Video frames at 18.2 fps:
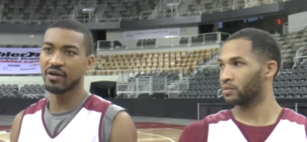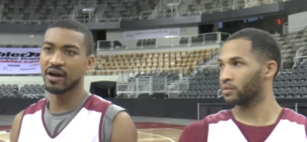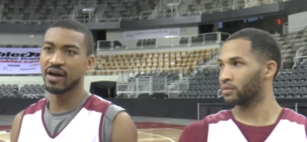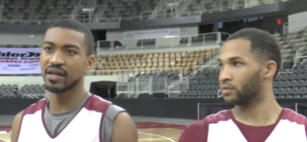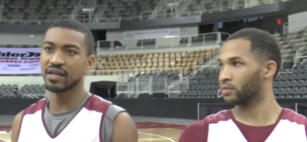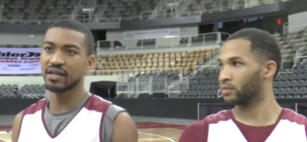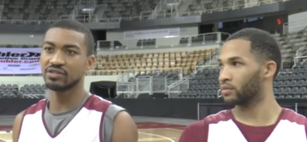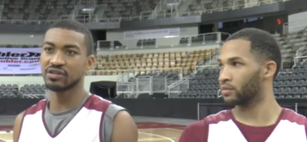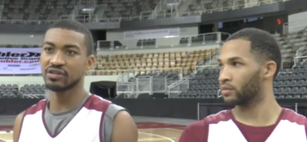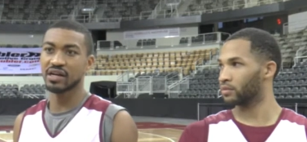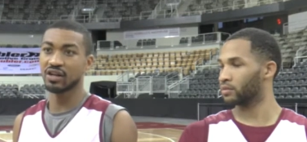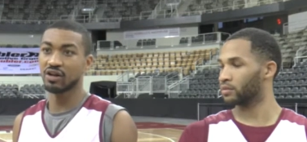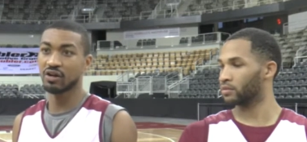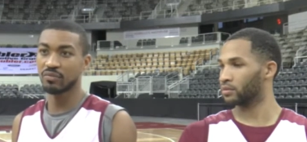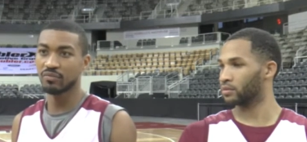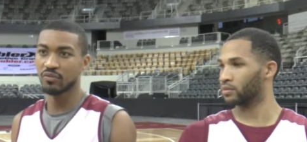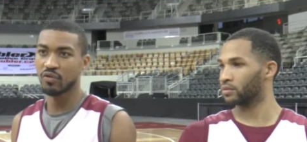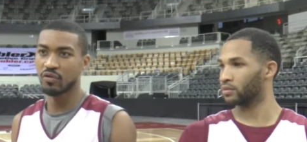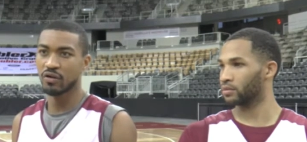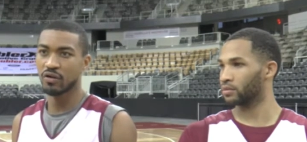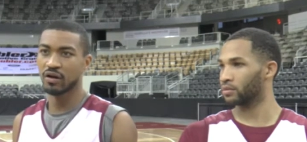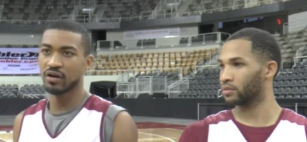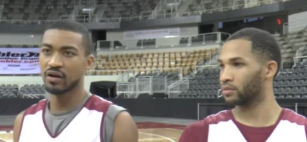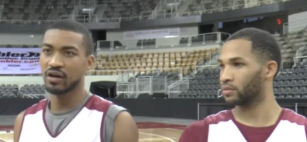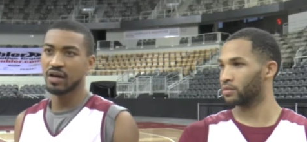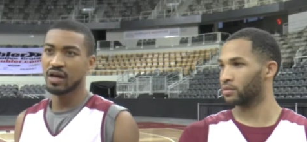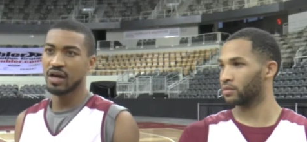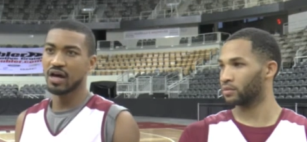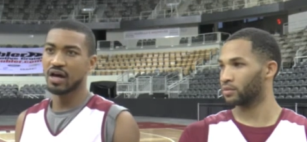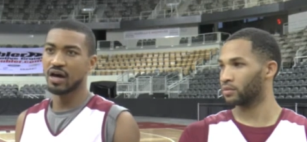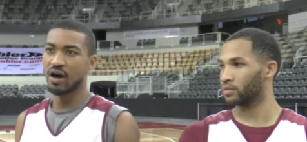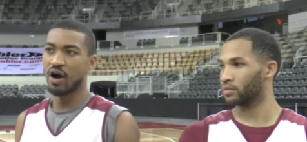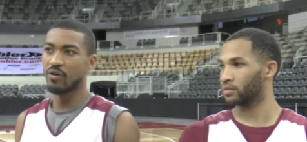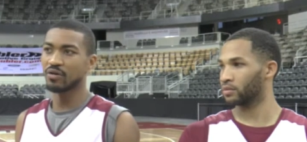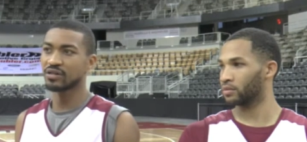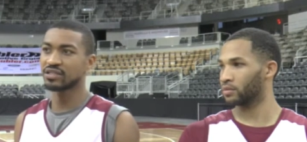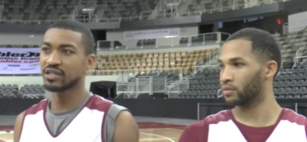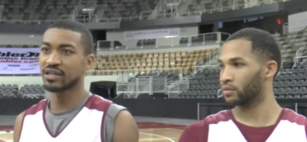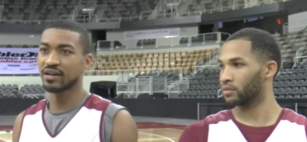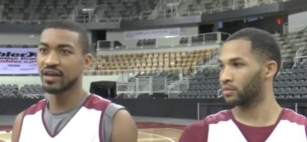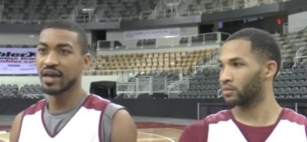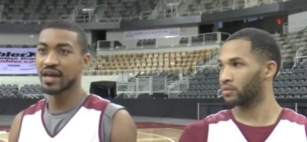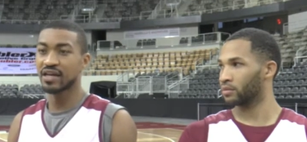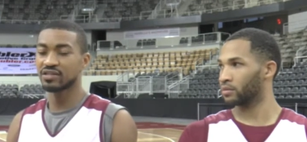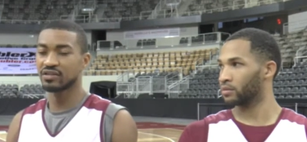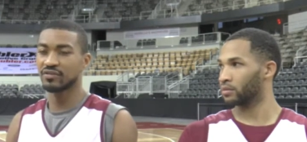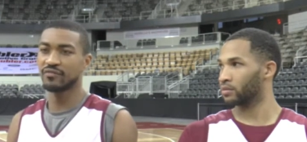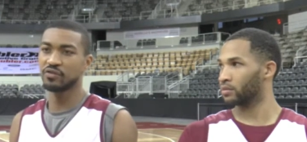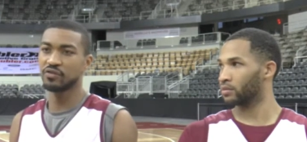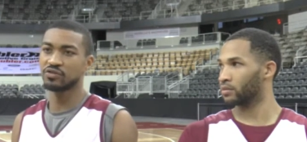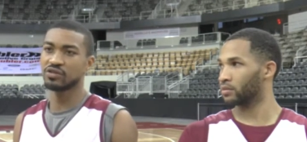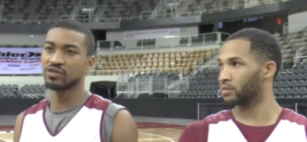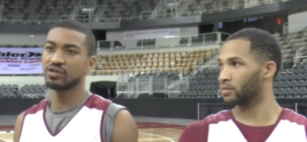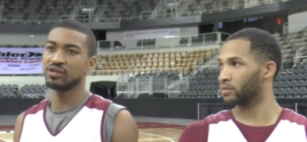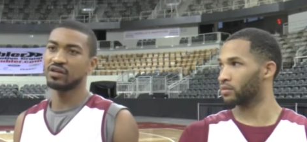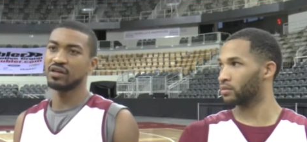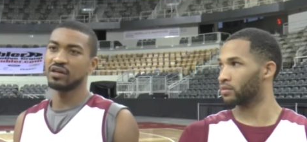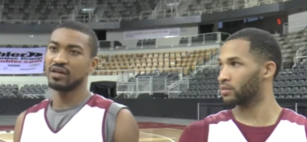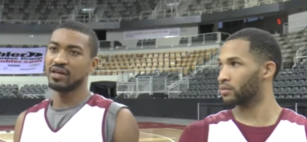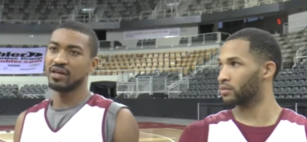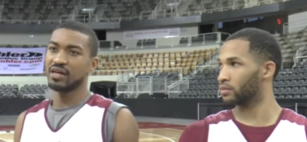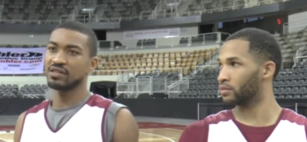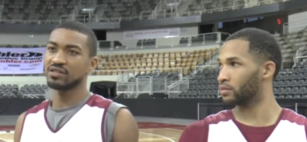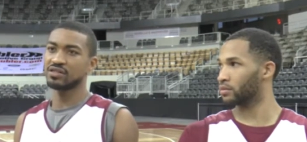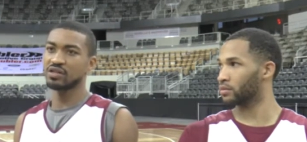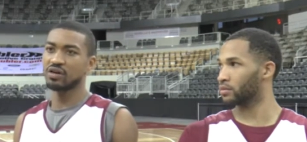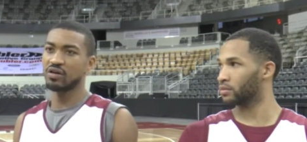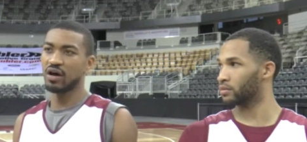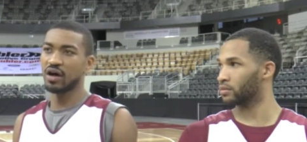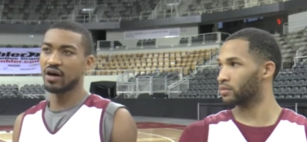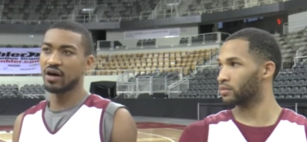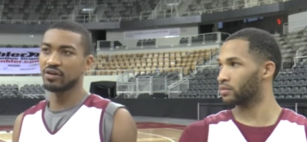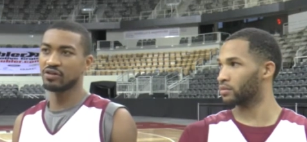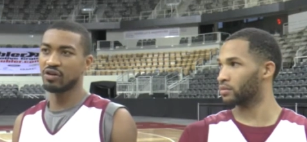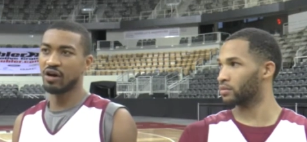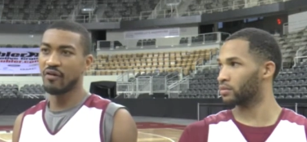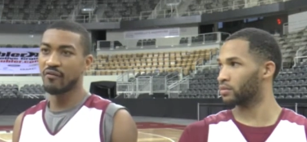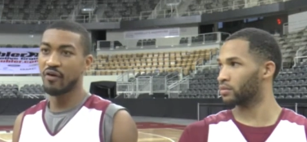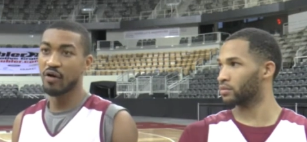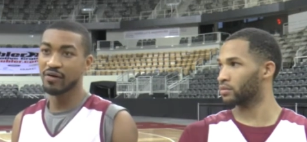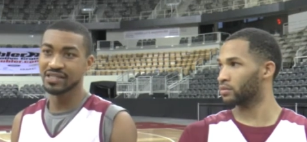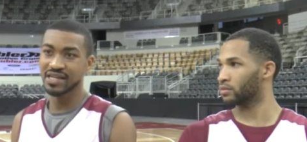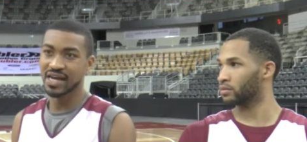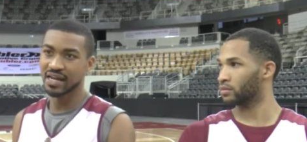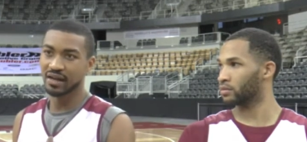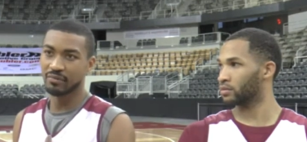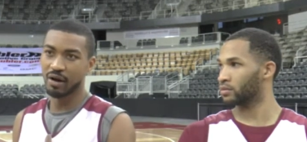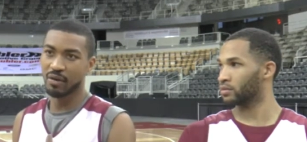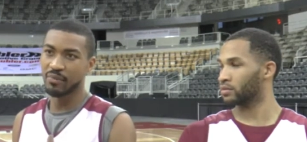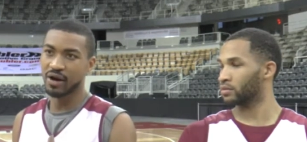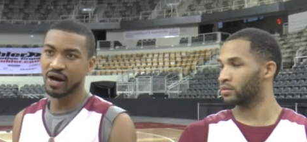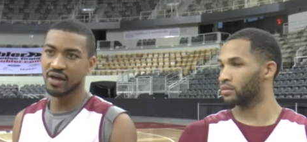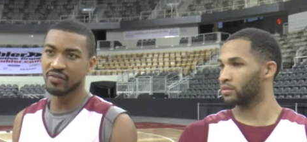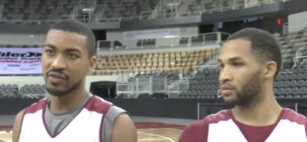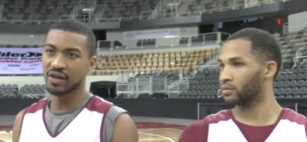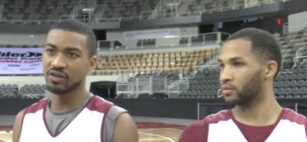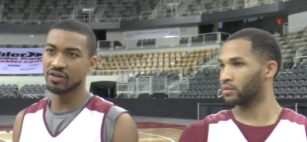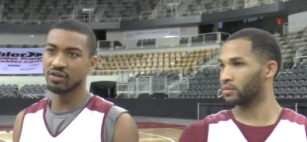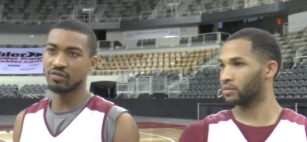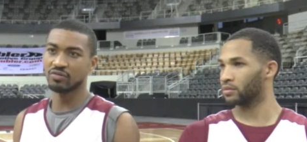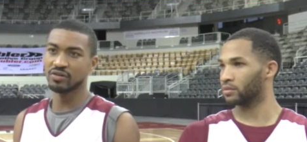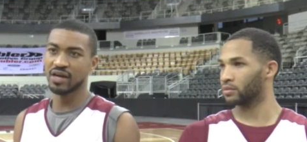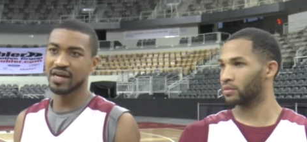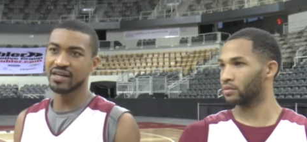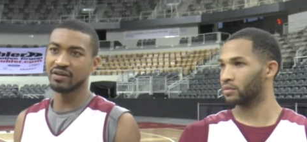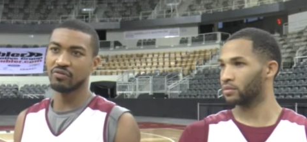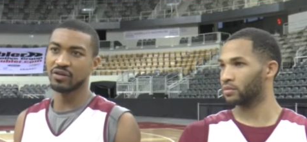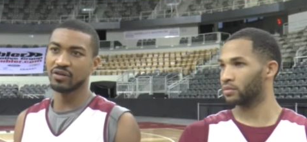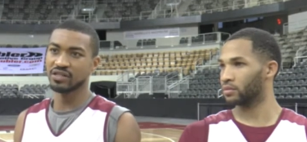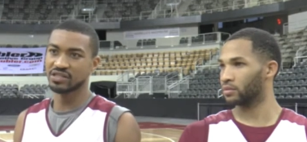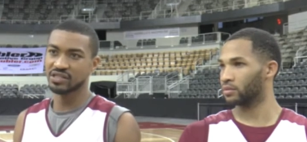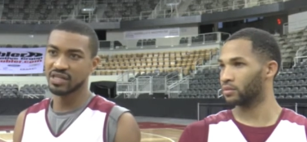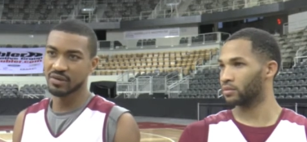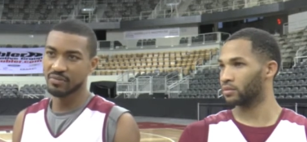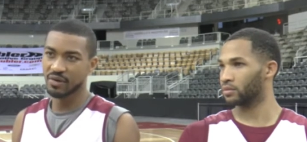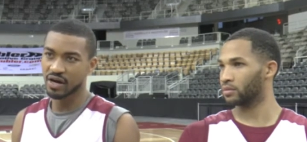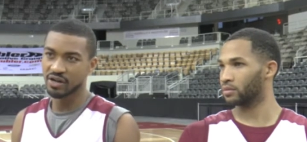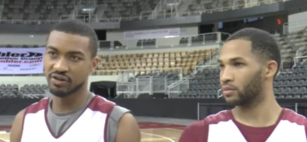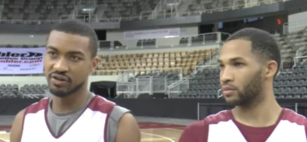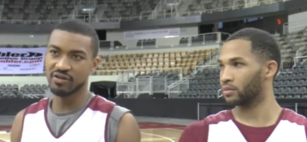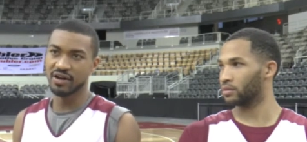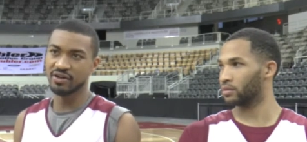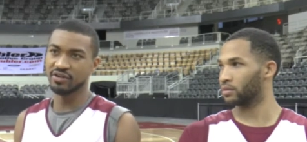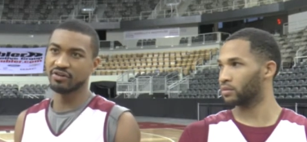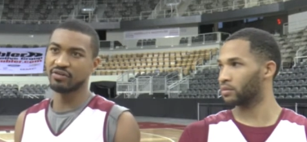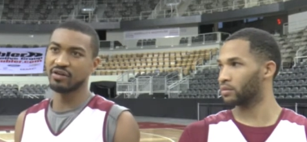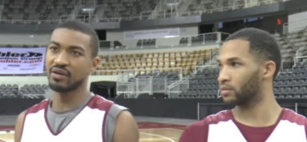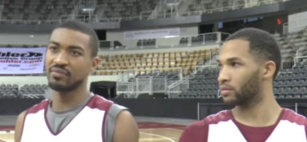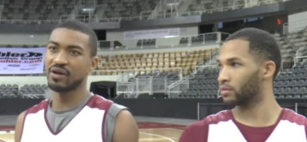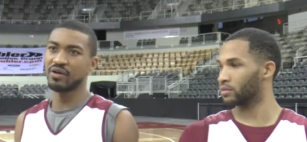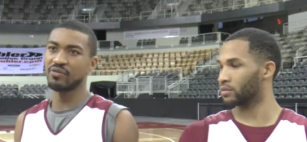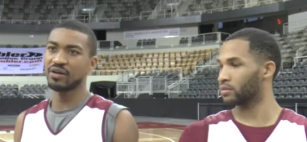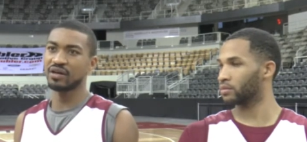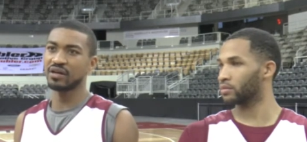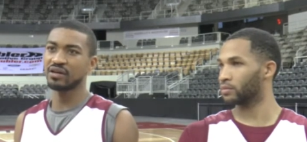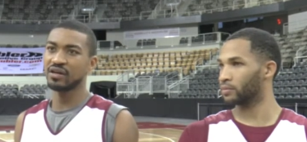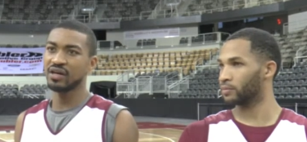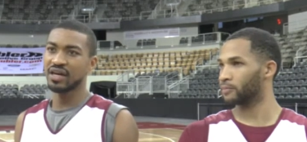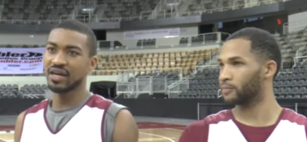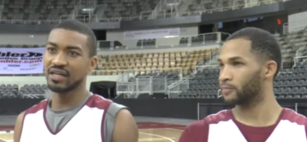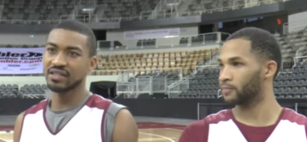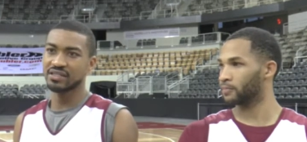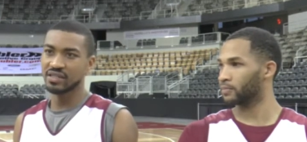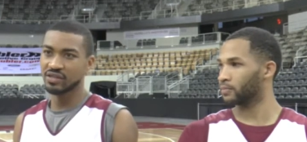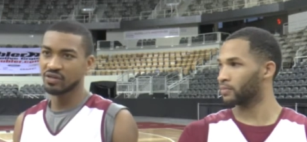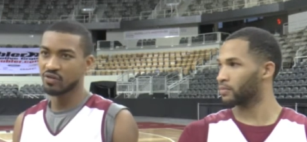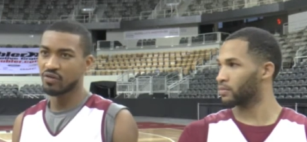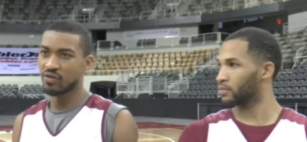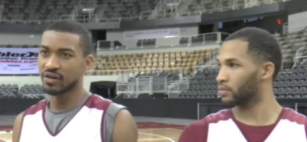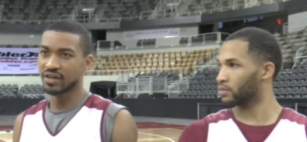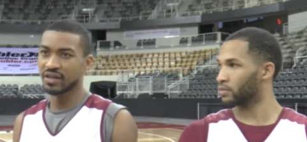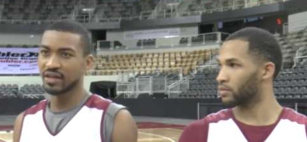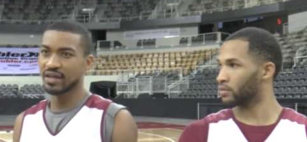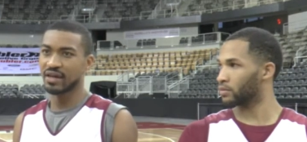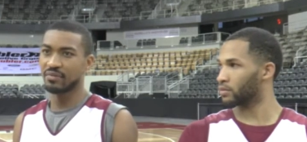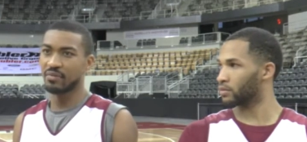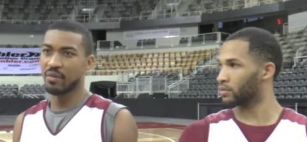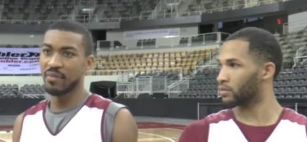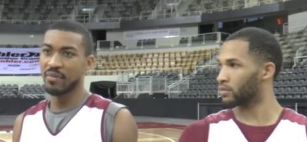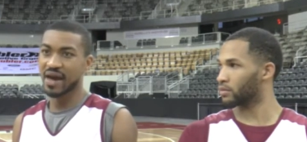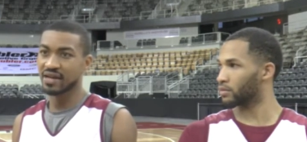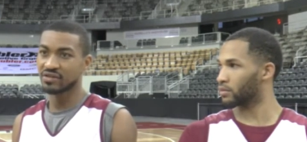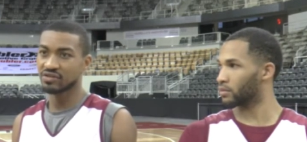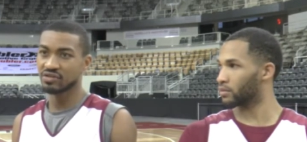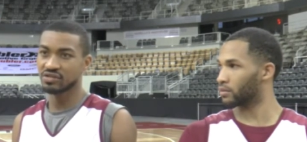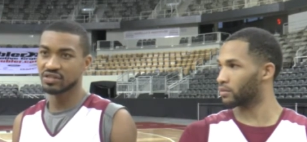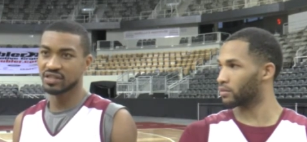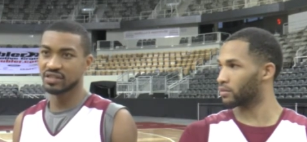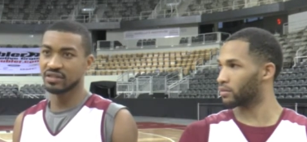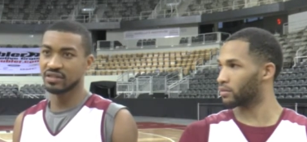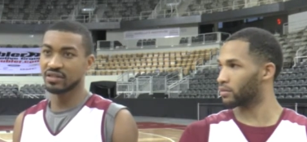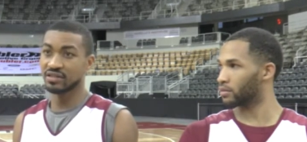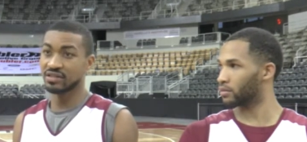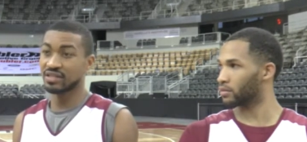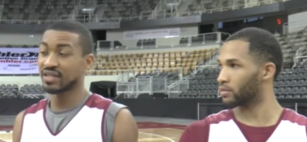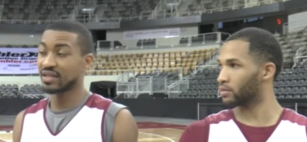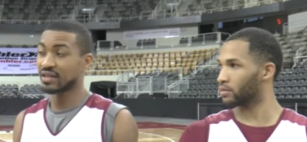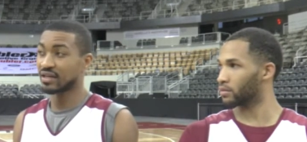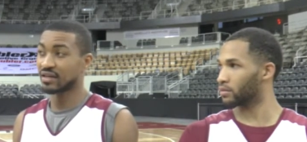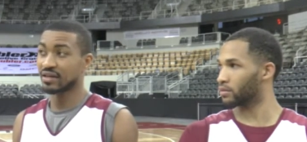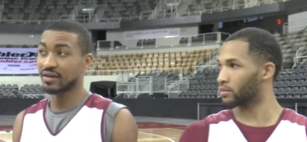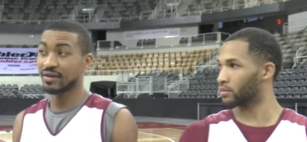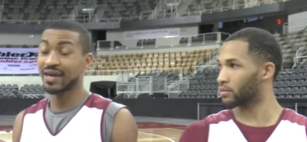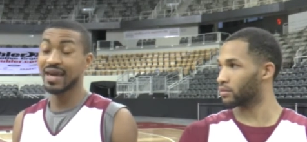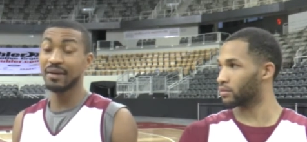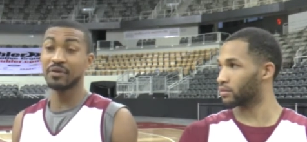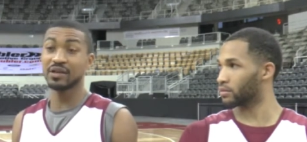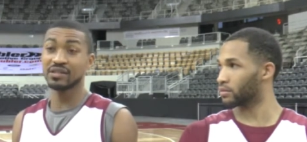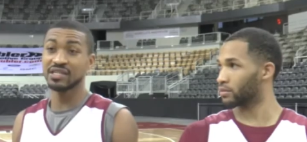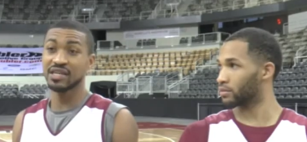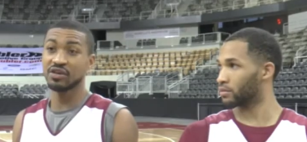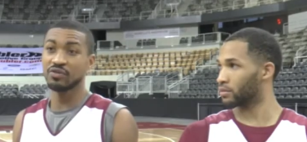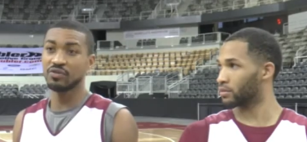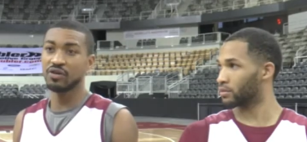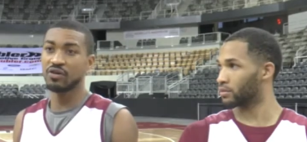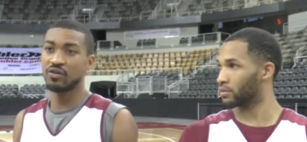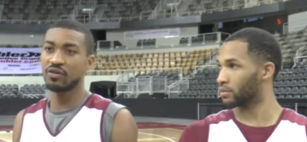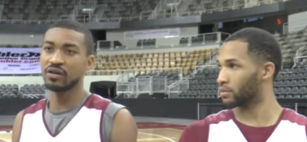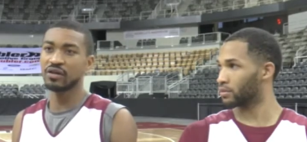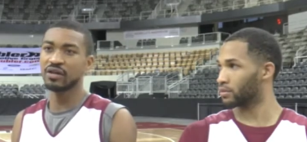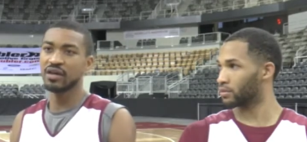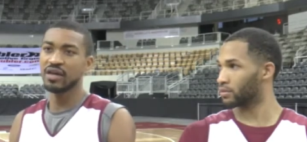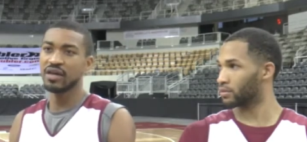Speaker 1: writing, trying to learn more, uh, always looking ahead to the future. And so, uh, you know, I've always had it in my mind that, you know, I don't want to just get my undergraduate degree, but I want to continue on and get my master's and keep continuing on.